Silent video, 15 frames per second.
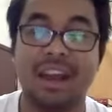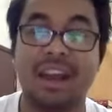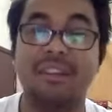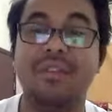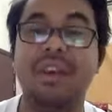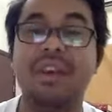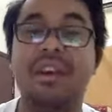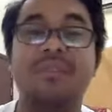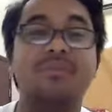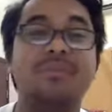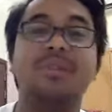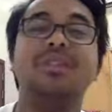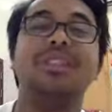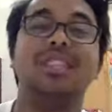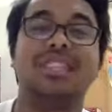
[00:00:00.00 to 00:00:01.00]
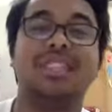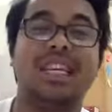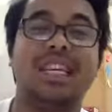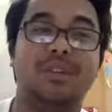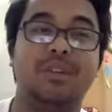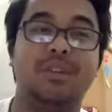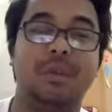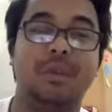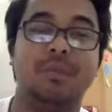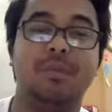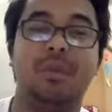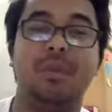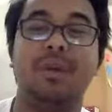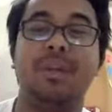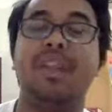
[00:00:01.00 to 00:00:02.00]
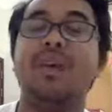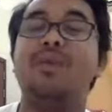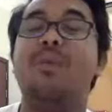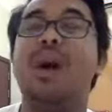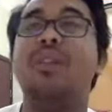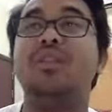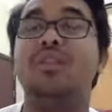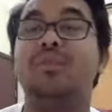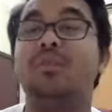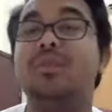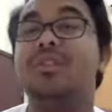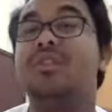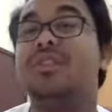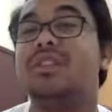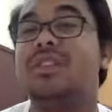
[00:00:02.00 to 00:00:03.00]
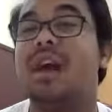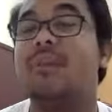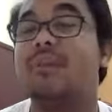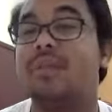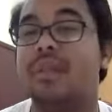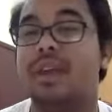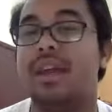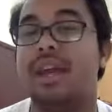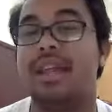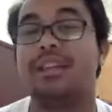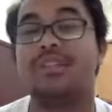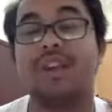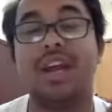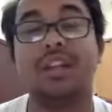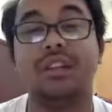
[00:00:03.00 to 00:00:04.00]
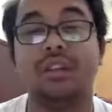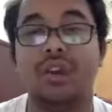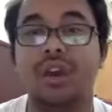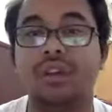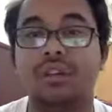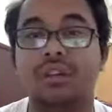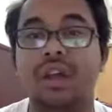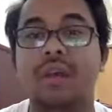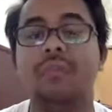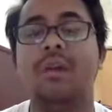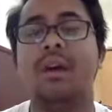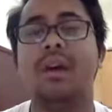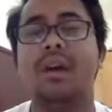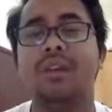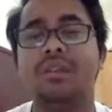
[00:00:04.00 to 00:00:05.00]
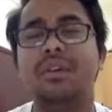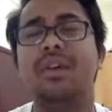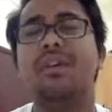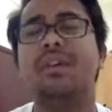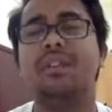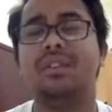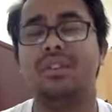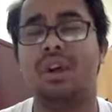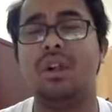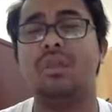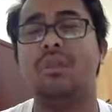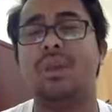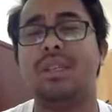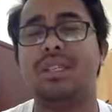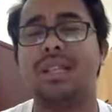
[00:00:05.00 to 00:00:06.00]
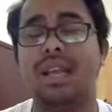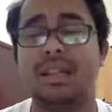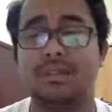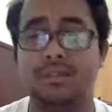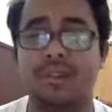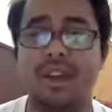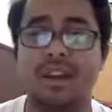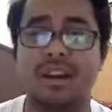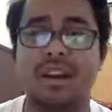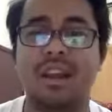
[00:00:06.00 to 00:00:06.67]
Even the most successful people, when they want to pursue something and try to talk to them, there is always that fear.